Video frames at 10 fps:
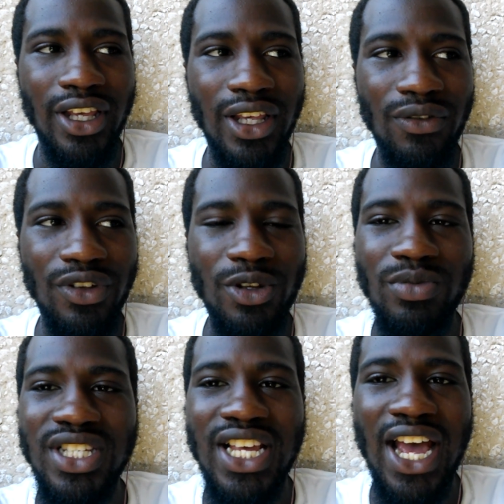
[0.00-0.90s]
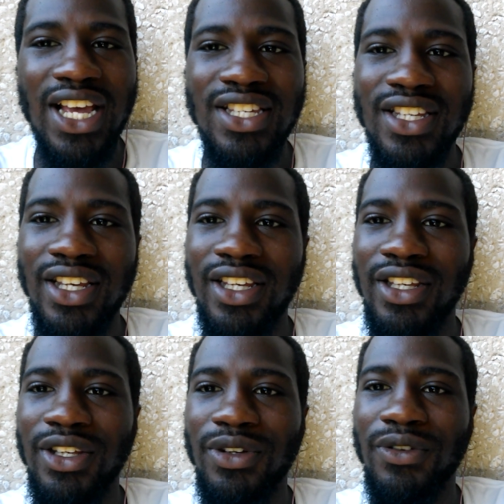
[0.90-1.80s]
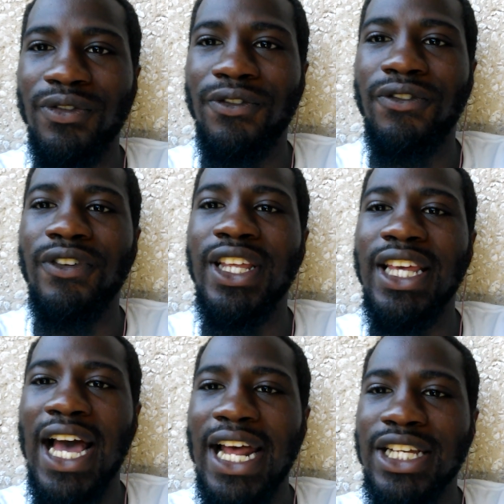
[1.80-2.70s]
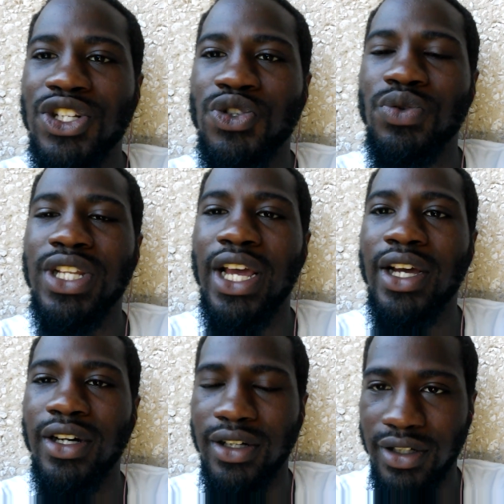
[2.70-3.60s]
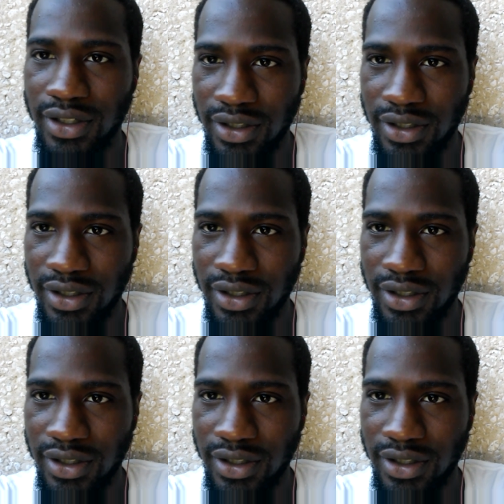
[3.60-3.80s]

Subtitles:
even the Messiah say, flee out of Judea.